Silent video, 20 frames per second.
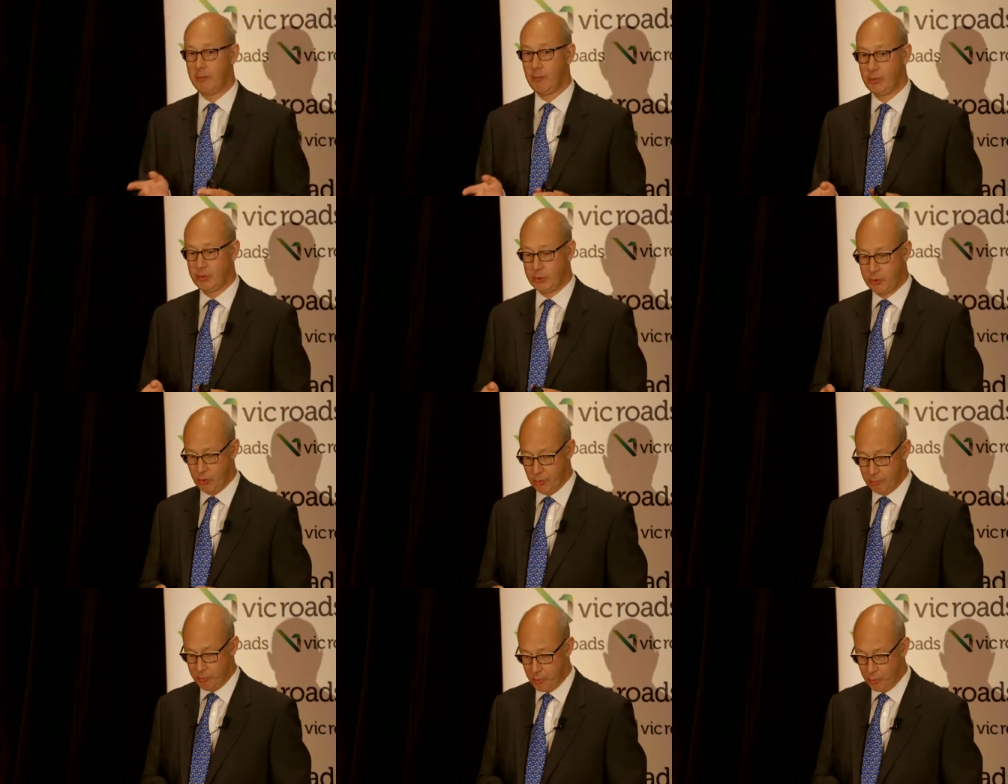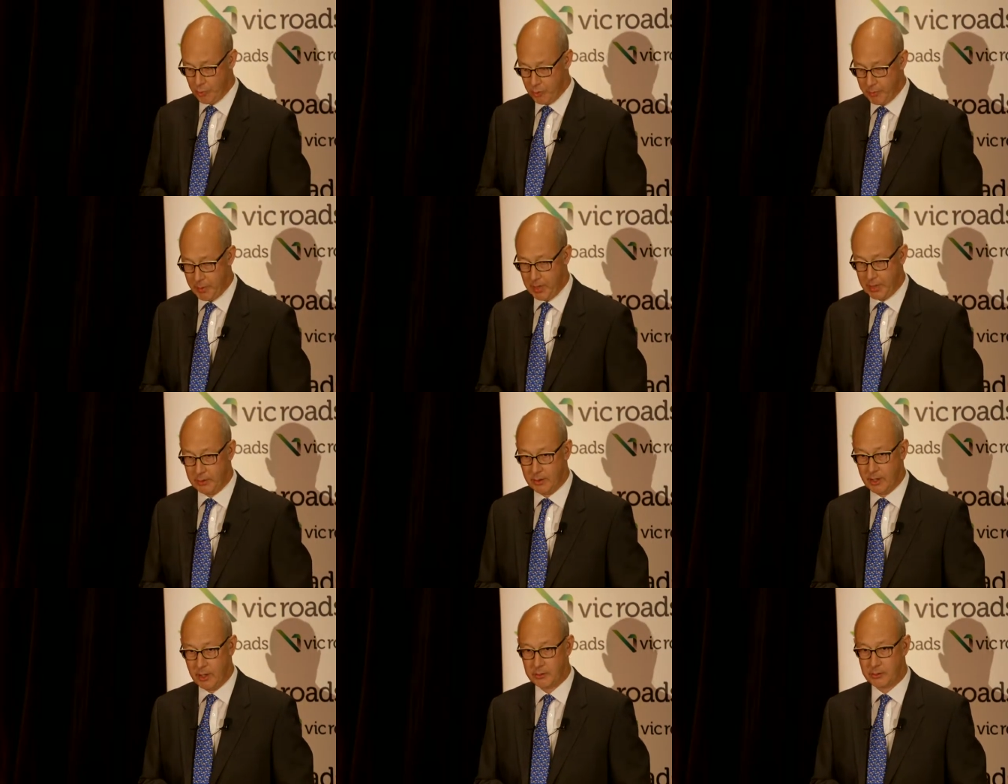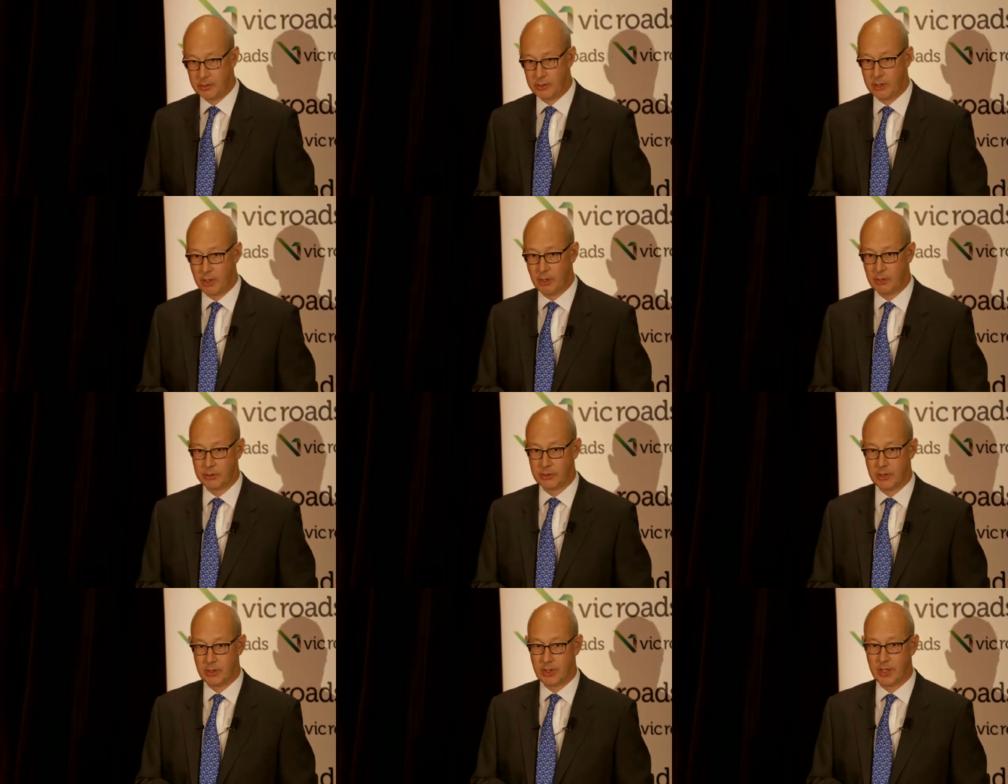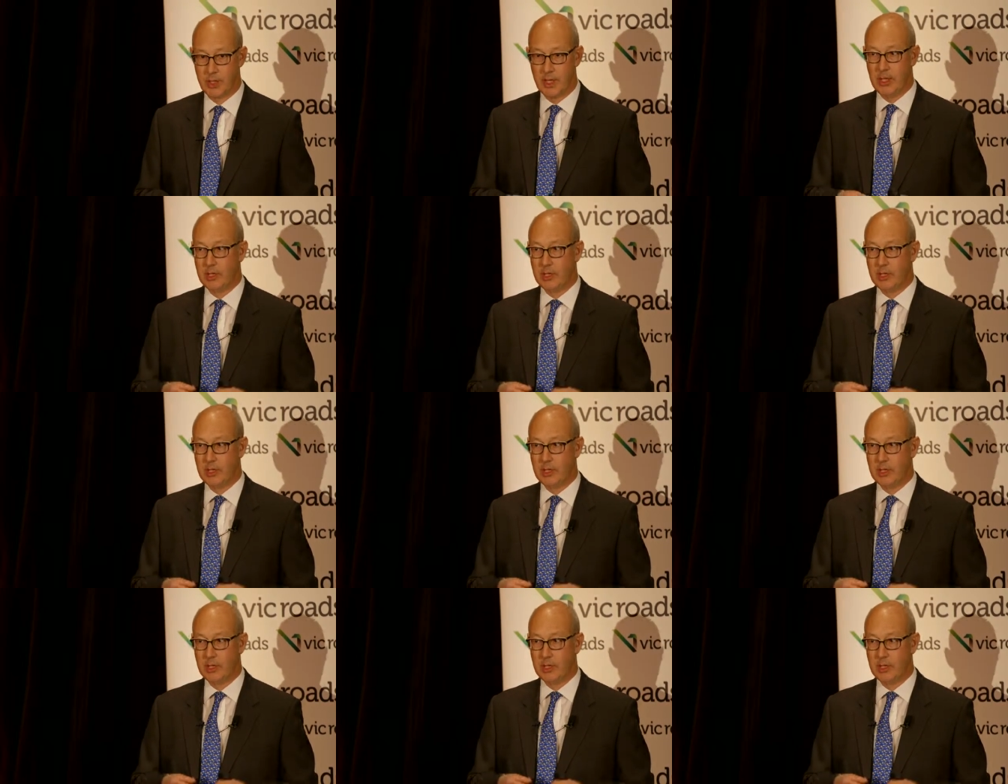And we'll talk more about nitrogen dioxide.